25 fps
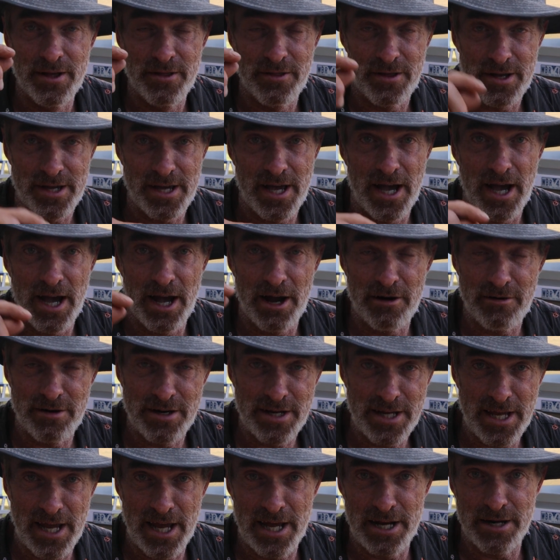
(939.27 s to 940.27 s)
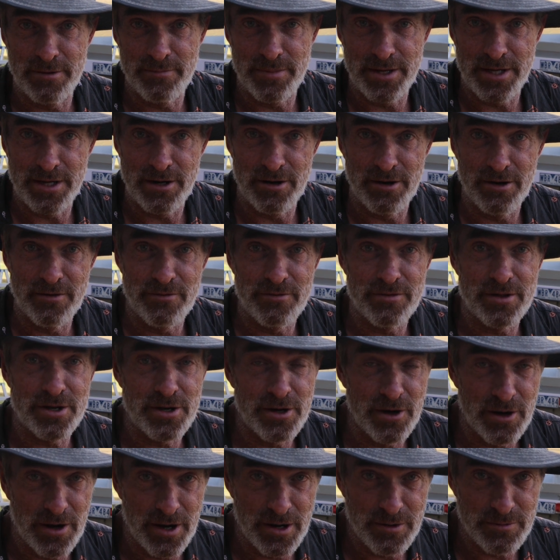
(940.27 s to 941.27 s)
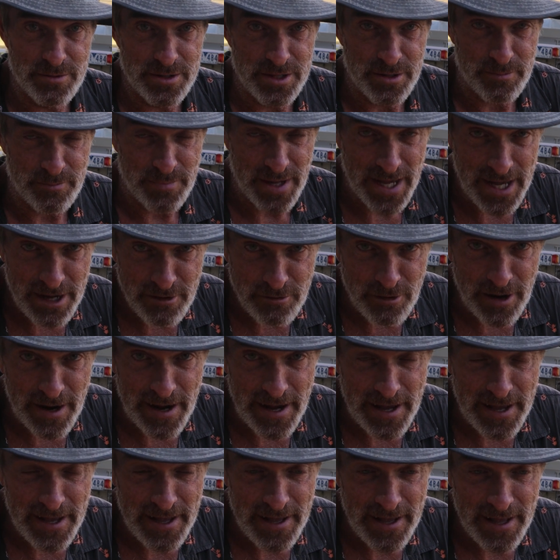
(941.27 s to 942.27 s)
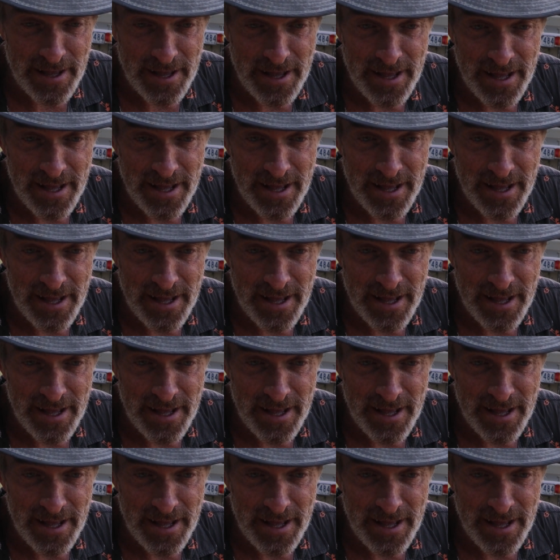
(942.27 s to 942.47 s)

the car and canopy off the guy with the pack rack,